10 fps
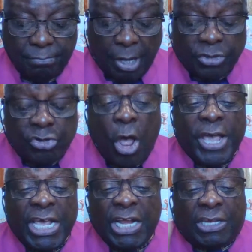But know
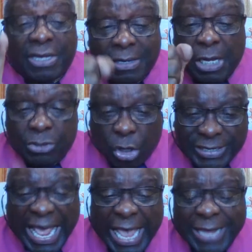it
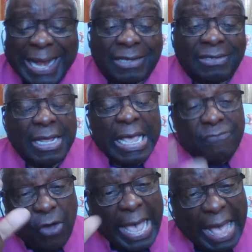today that
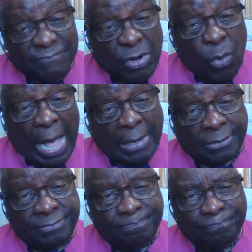for
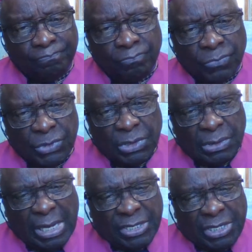everyone,
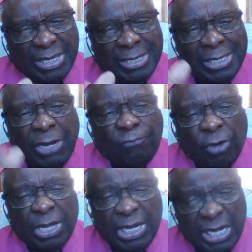there is a need
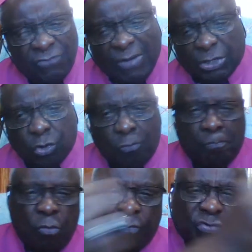for a lever to
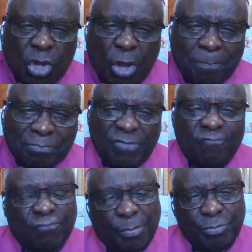move
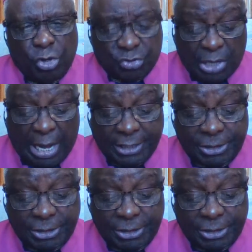something from your side.